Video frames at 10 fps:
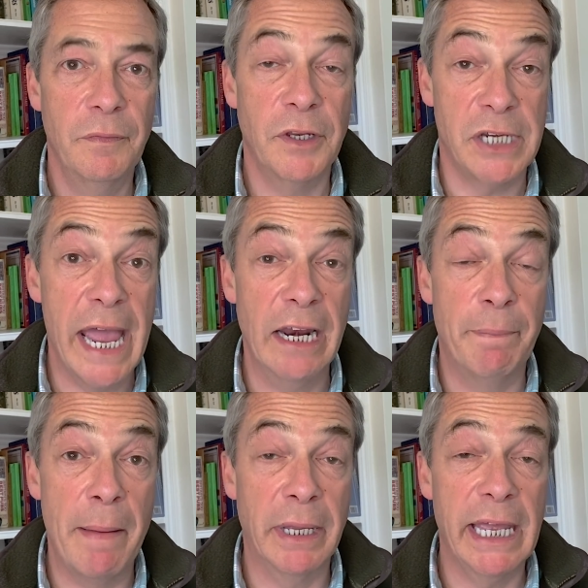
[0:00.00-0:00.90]
The tale of
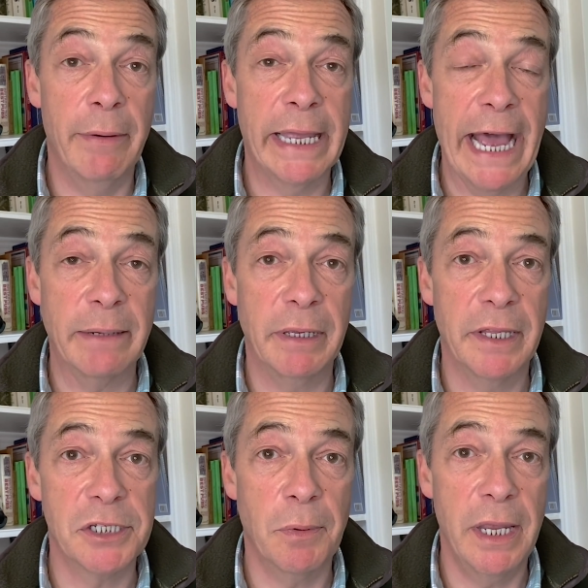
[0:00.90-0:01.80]
Pimlico Academy
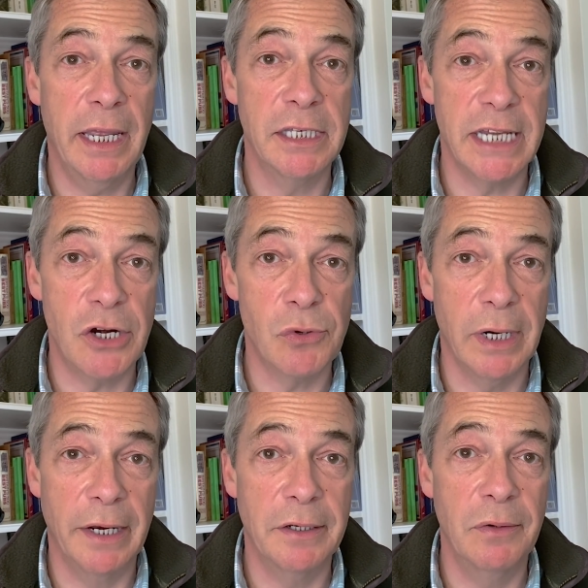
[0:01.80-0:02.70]
this week in central
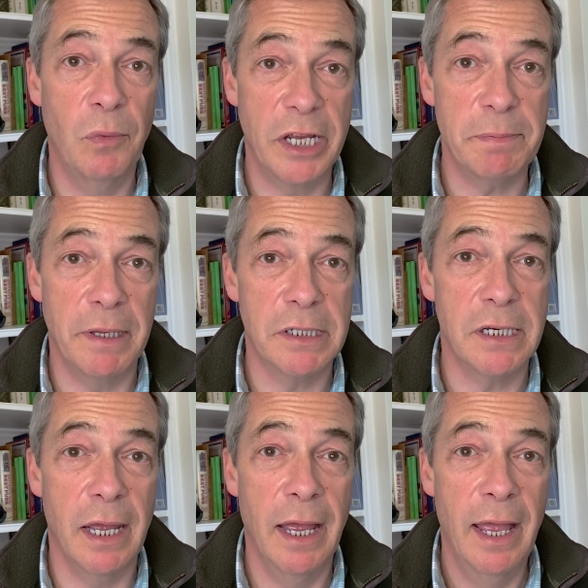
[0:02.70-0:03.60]
London,
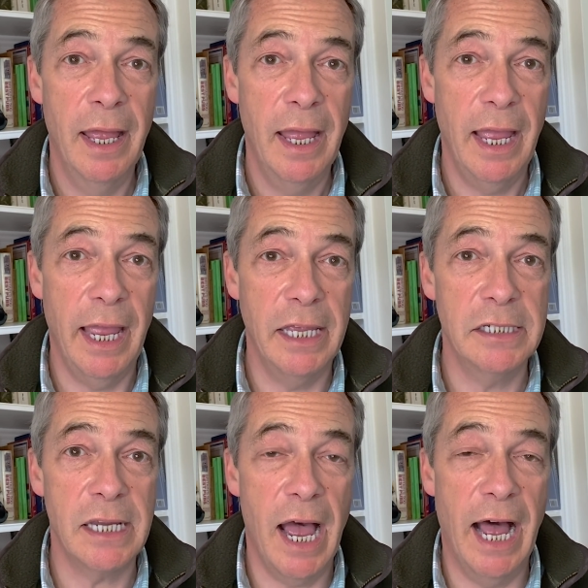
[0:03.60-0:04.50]
Westminster,
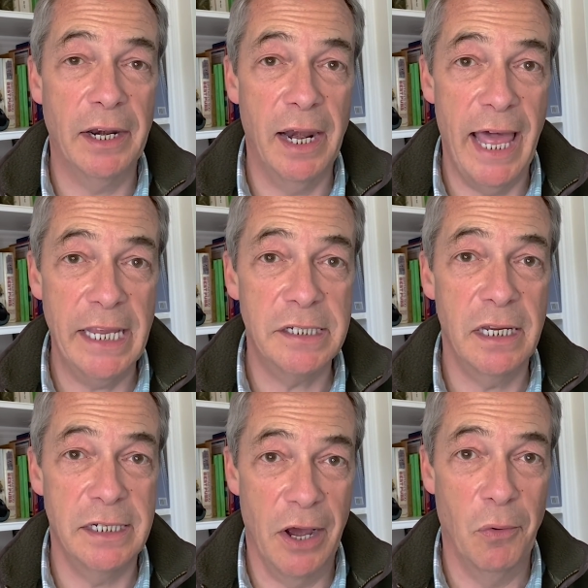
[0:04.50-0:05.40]
is, unless
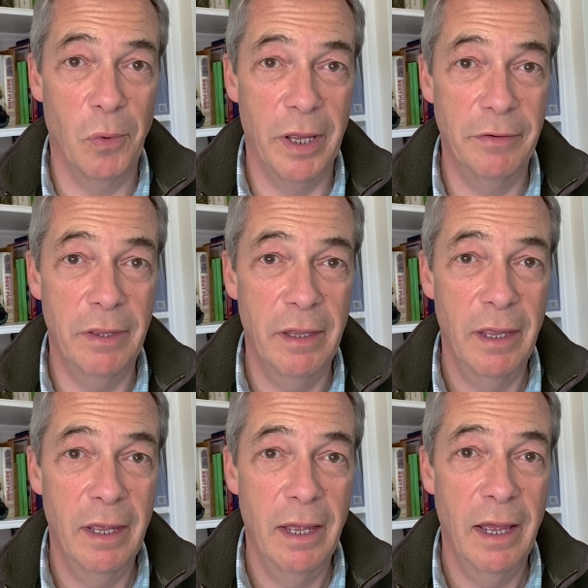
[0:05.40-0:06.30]
dealt with,
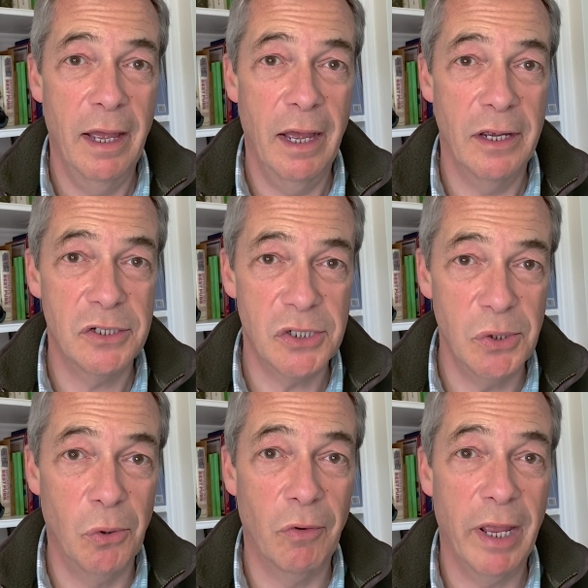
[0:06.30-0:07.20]
a
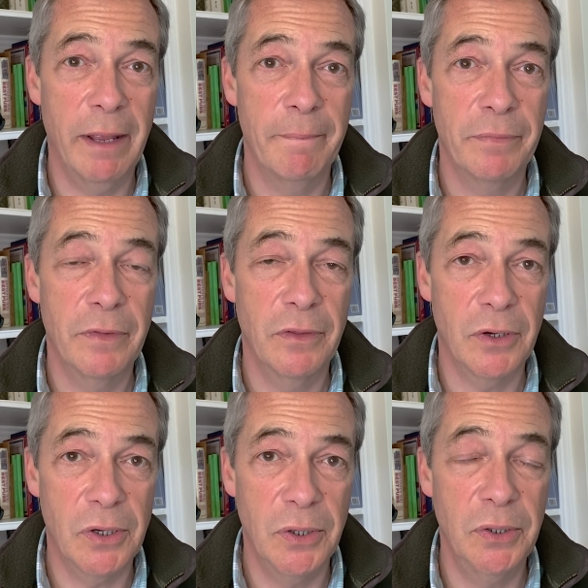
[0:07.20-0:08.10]
story that
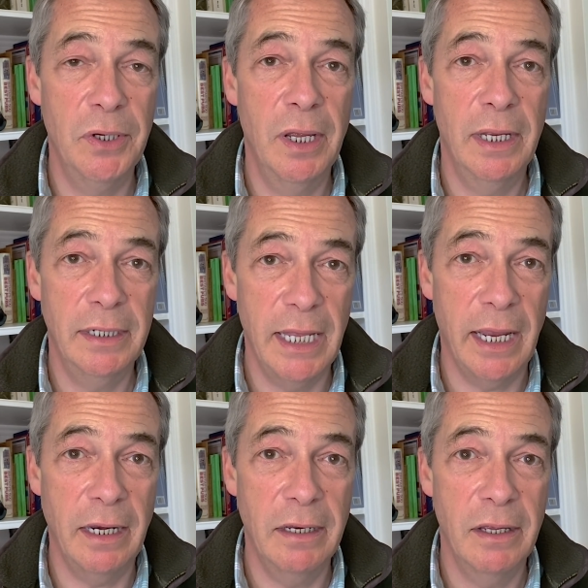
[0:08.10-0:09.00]
could
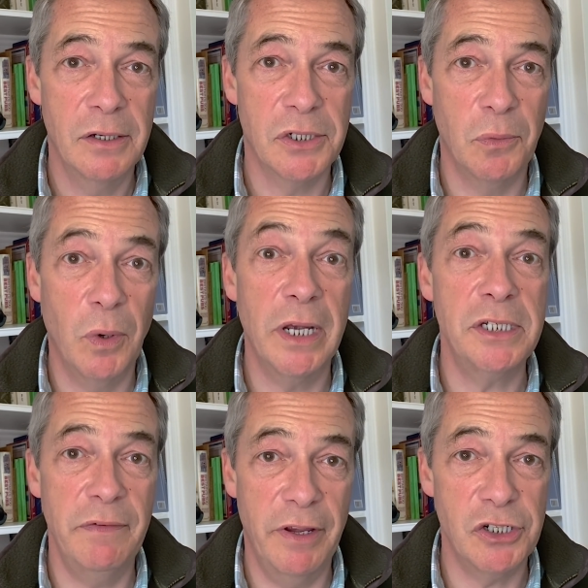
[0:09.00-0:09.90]
lead to worse
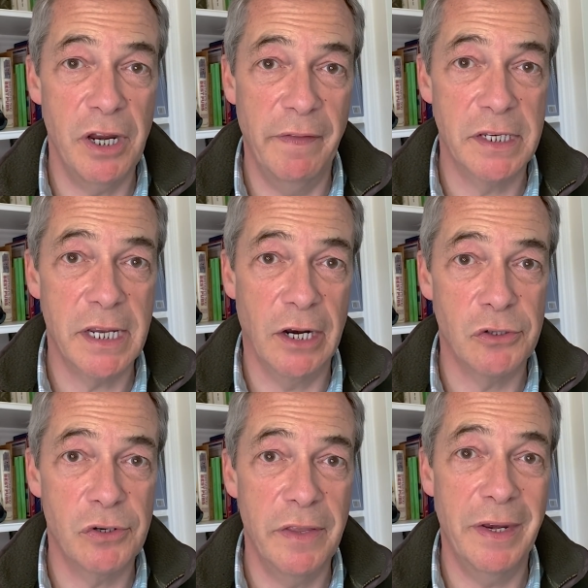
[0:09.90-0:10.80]
division in this
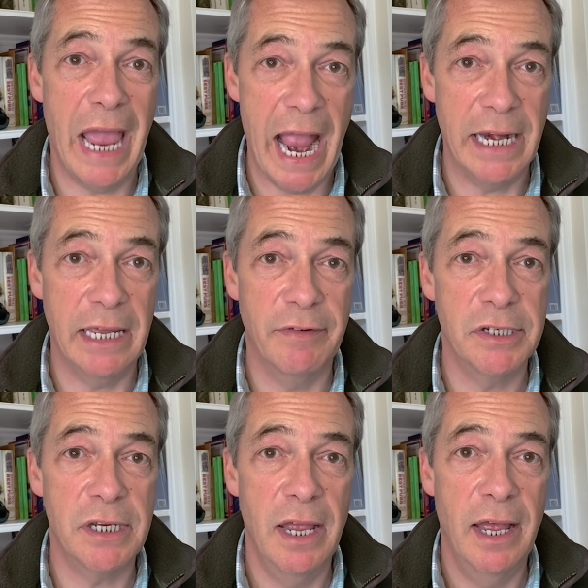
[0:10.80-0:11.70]
country than any of
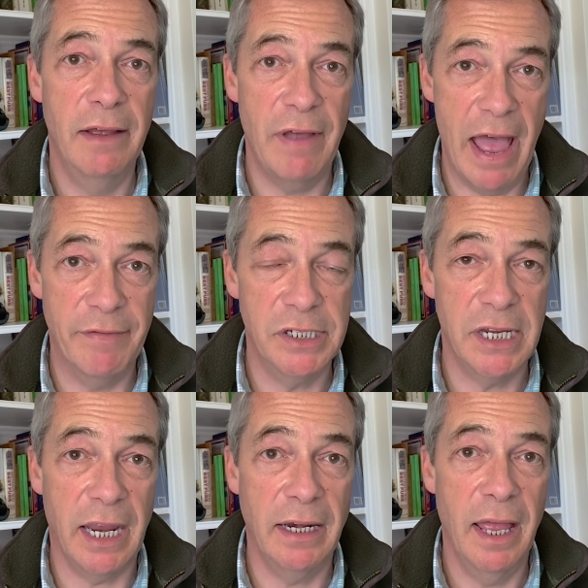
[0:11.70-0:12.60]
us have ever
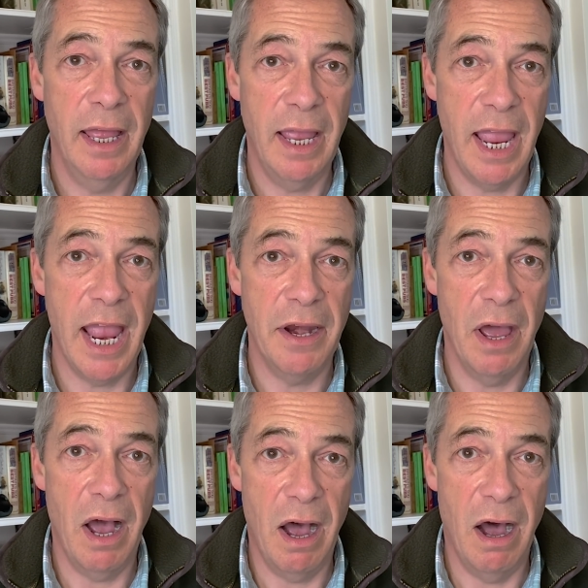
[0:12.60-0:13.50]
seen in
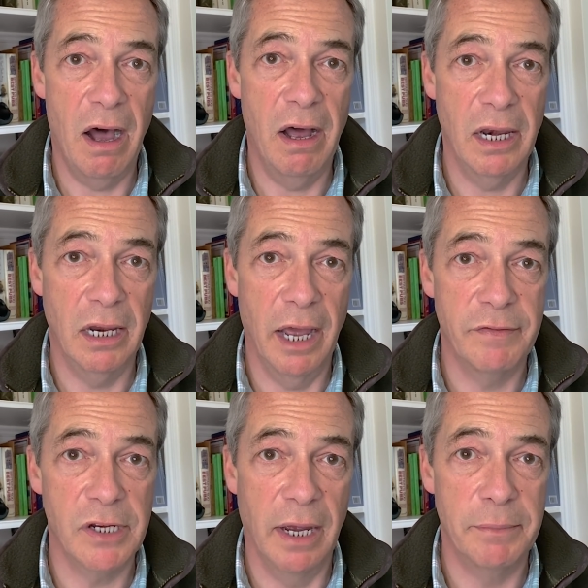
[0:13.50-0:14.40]
our
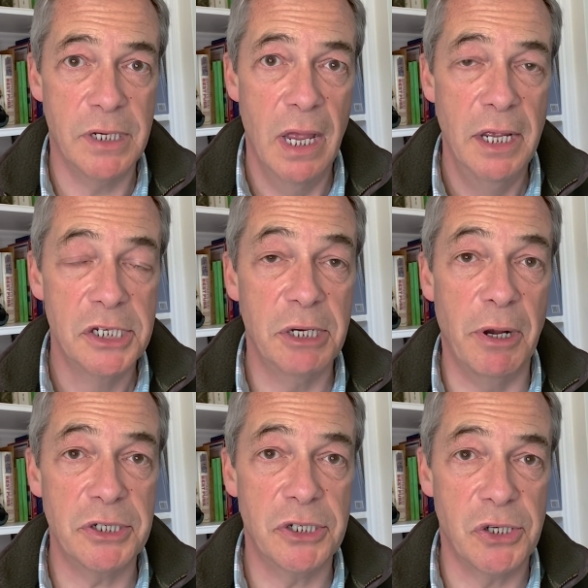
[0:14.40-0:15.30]
lifetimes. So
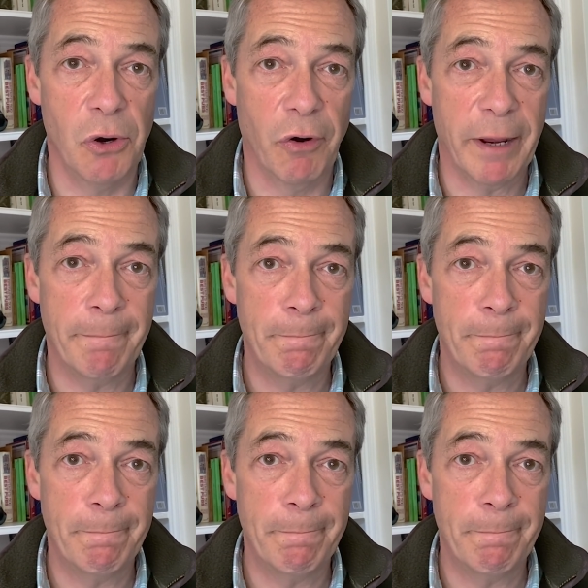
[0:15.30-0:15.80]
what's the story?